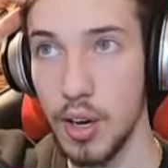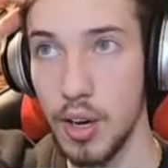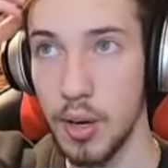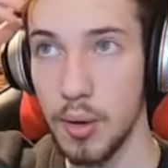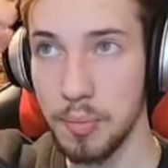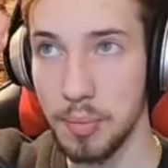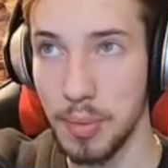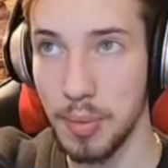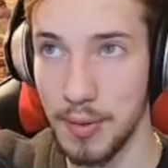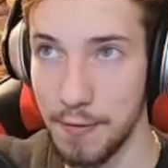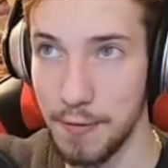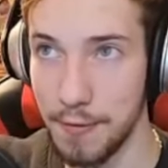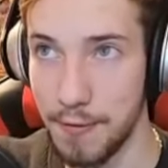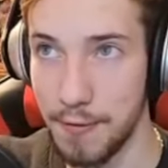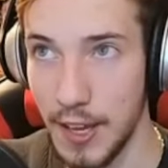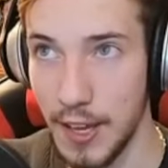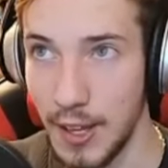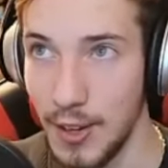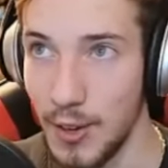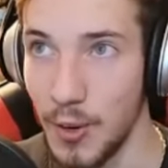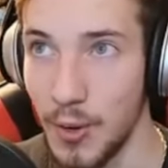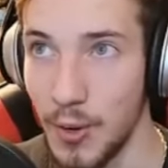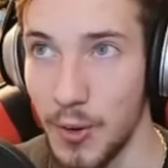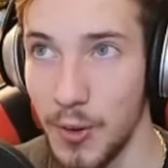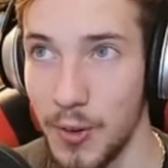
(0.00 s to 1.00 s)
But
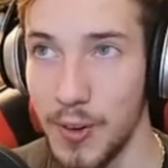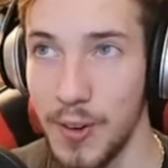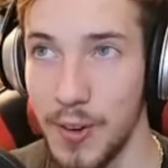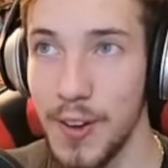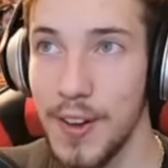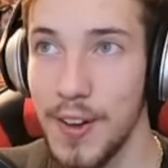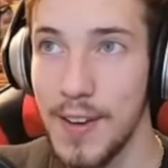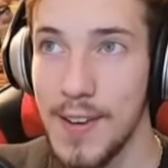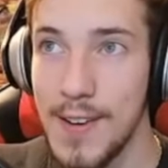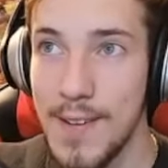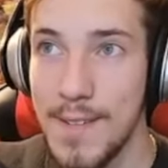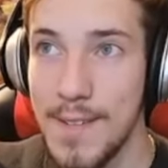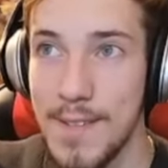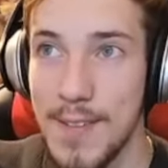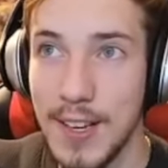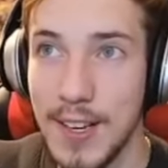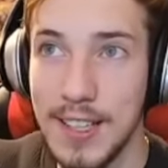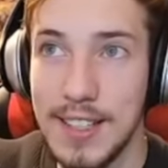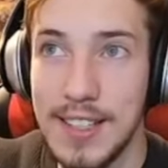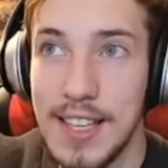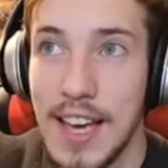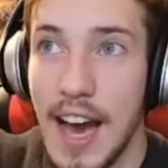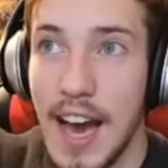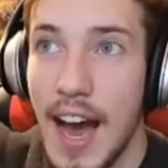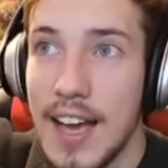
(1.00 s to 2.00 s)
Fatal,
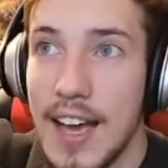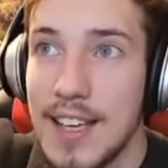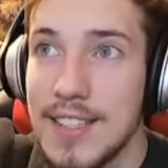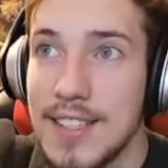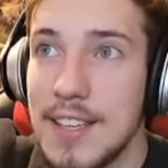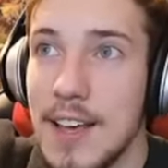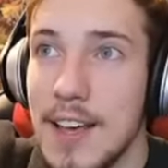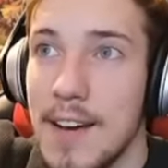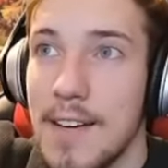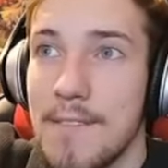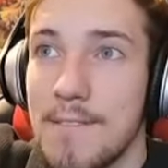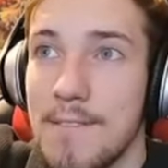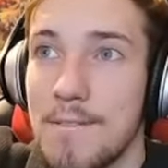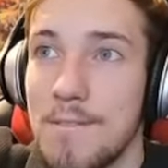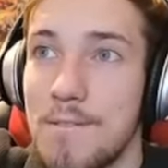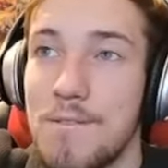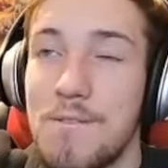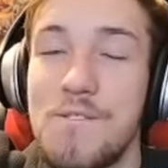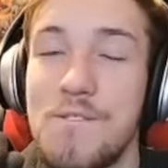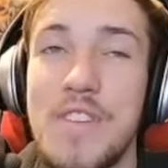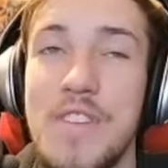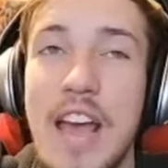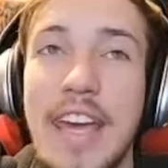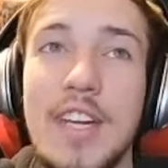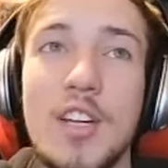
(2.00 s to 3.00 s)
guys,
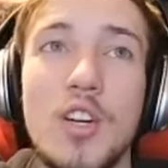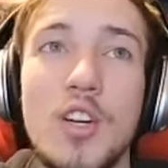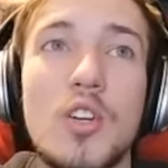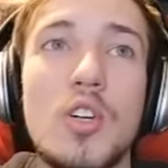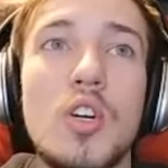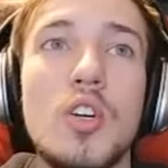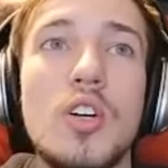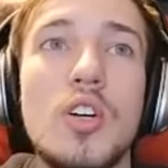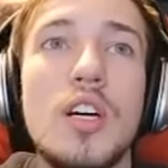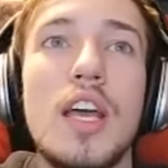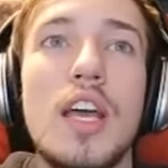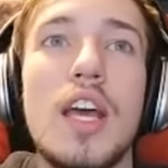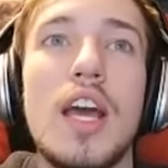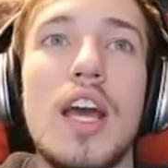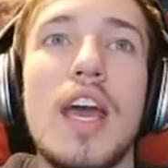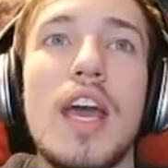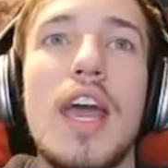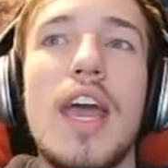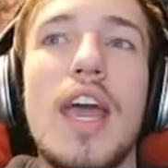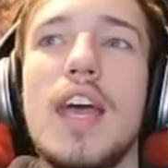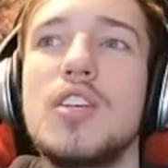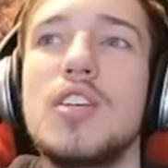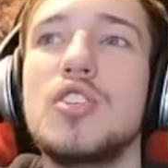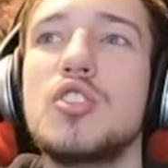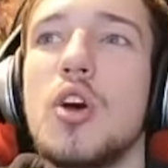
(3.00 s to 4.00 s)
Fatal
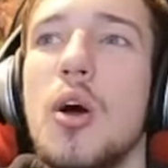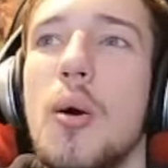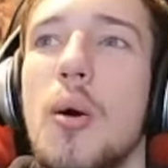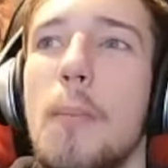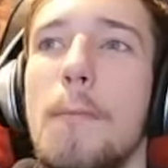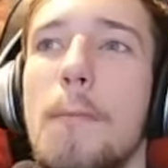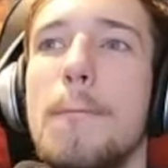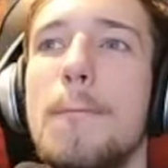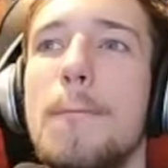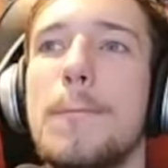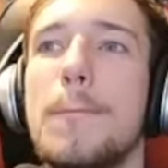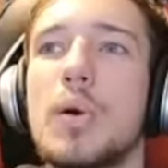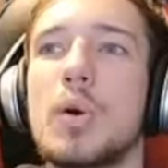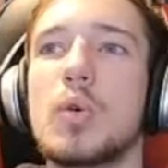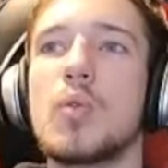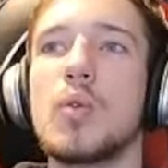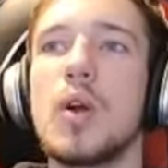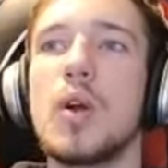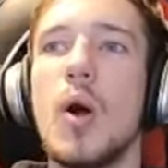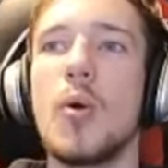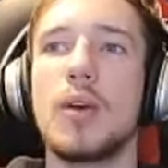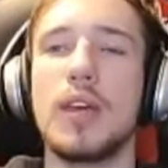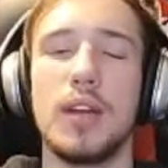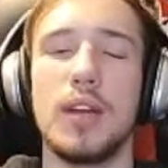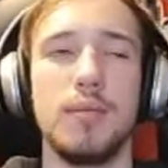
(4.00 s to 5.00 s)
is
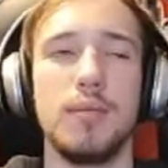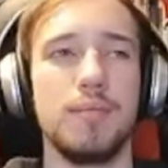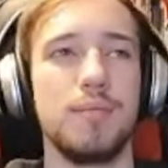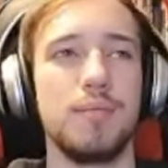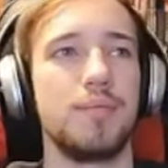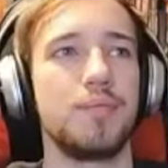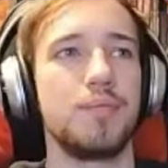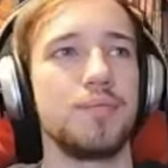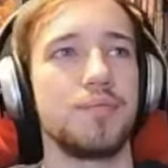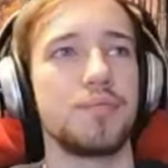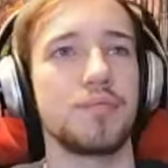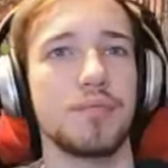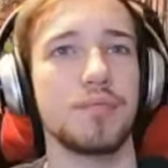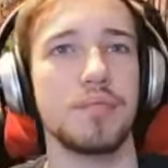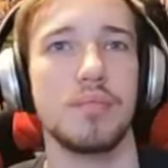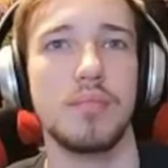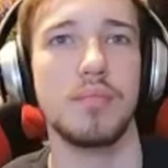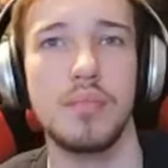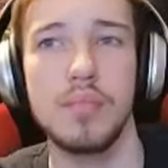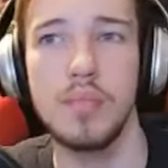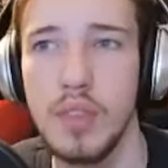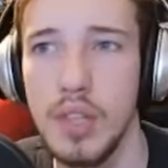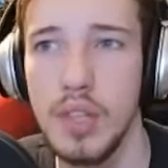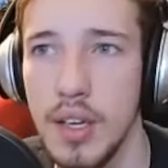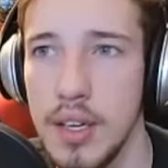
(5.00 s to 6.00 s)
broken.
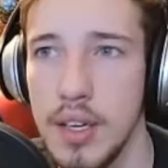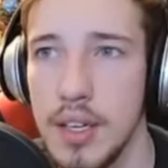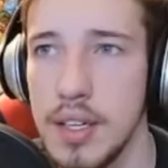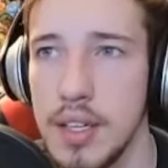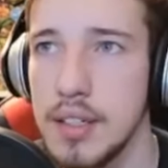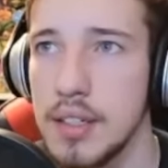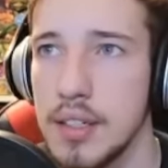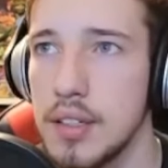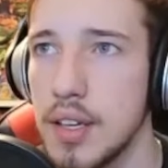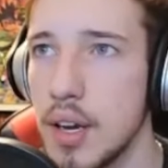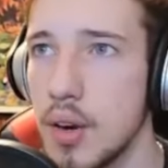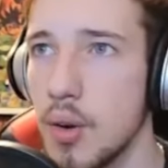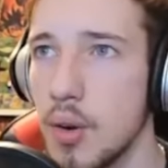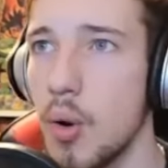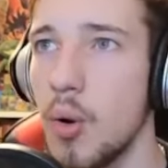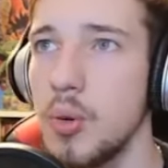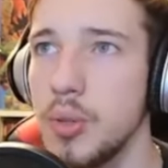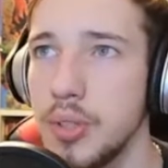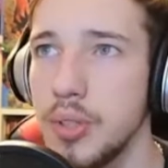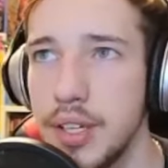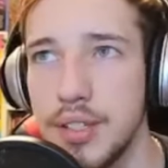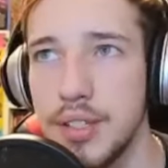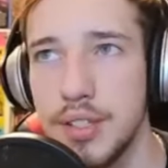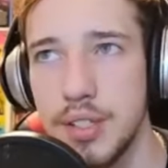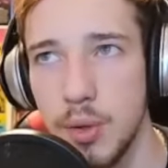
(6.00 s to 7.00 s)
Not only
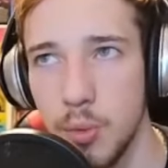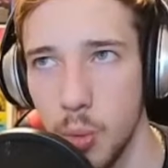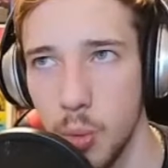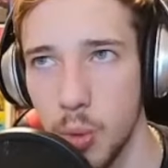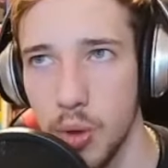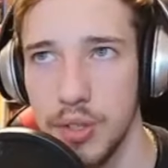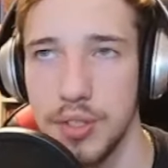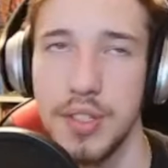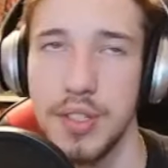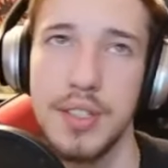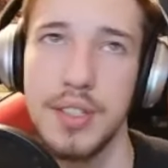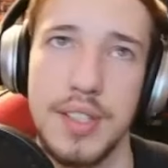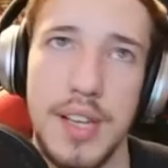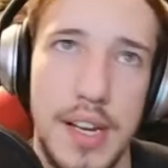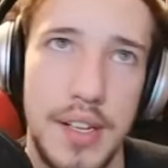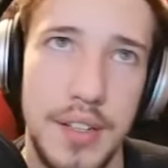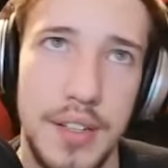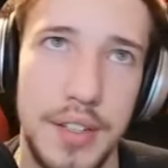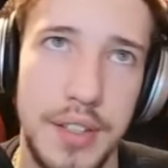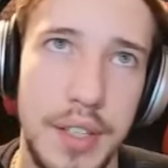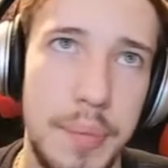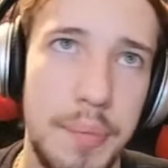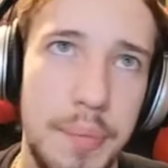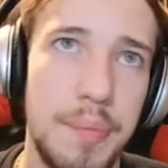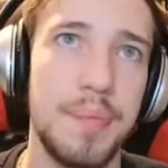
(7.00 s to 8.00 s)
is it worse than
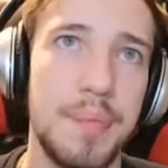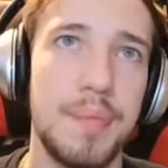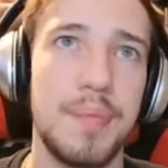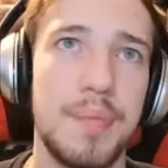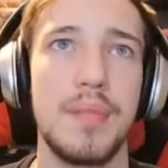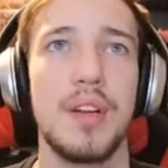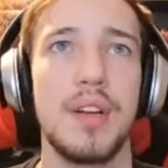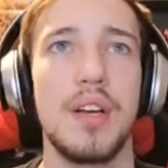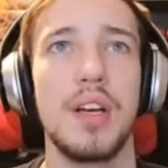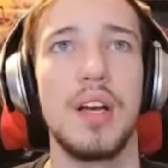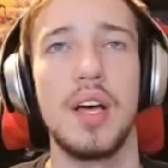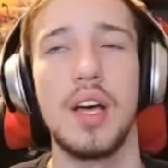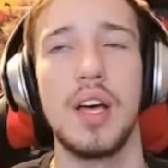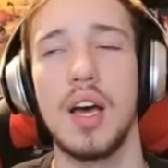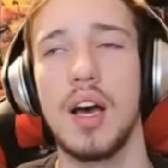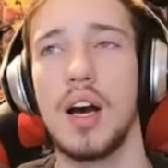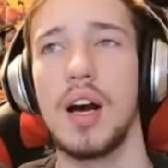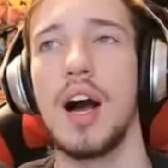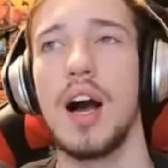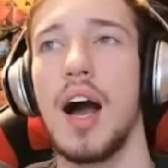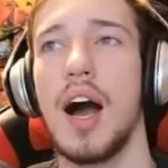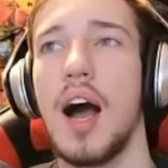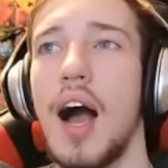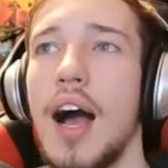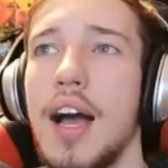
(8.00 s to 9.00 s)
Deadly,
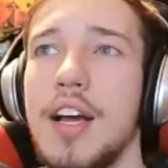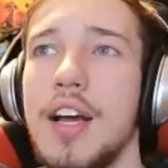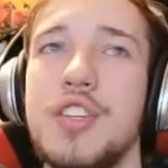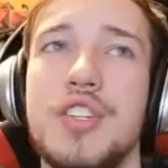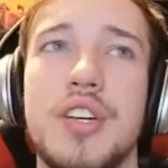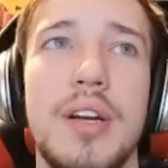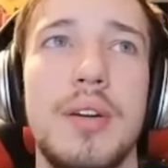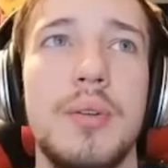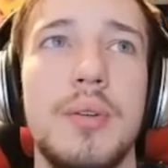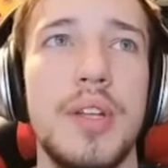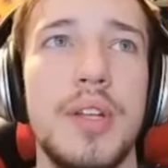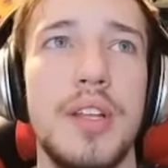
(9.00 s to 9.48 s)
I genuinely